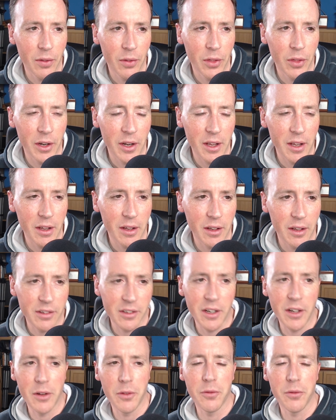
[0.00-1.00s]
that it's
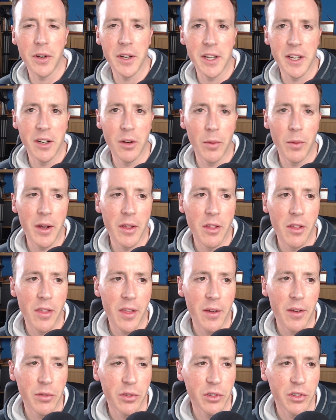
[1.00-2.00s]
kind of funny in a way that
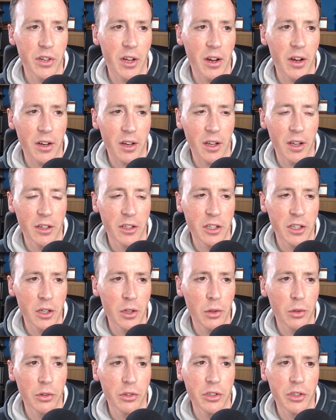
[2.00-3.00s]
they've stuck and
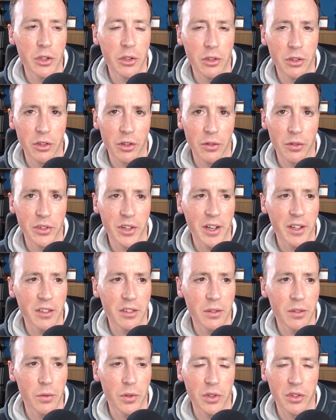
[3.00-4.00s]
used Newtonsoft
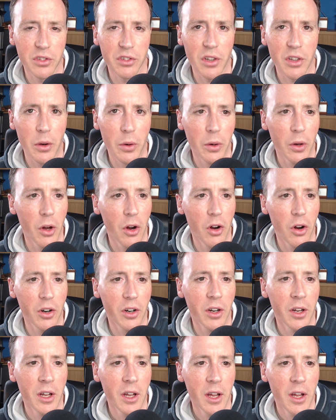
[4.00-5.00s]
JSON for so
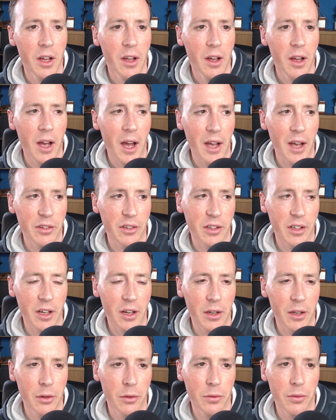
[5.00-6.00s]
long as a
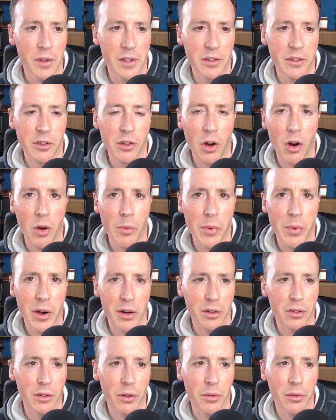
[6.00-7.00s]
kind of, it's not a
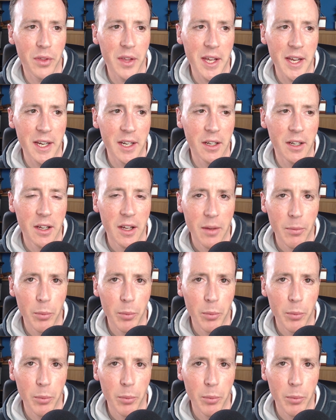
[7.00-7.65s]
Microsoft thing,